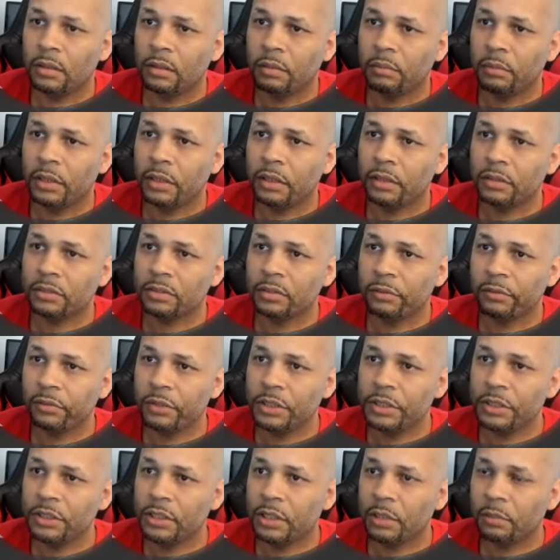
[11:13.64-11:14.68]
But there's some
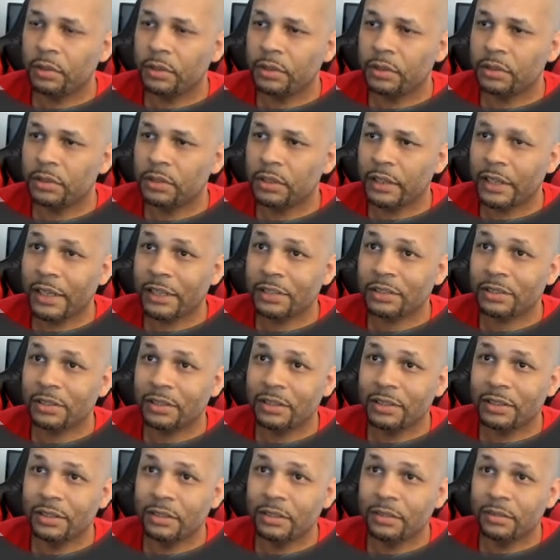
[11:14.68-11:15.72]
free templates, and
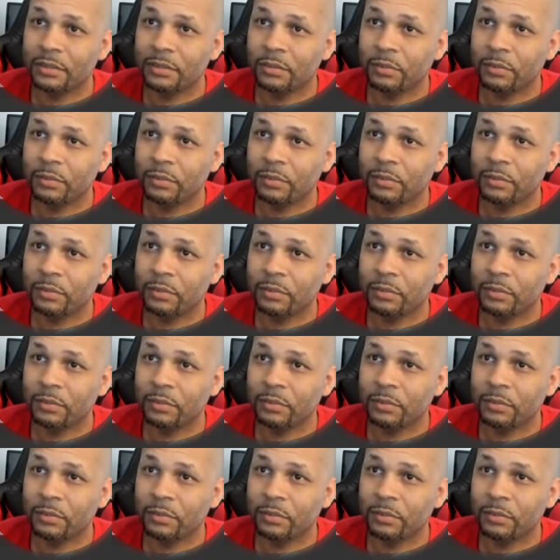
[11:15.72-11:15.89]
actually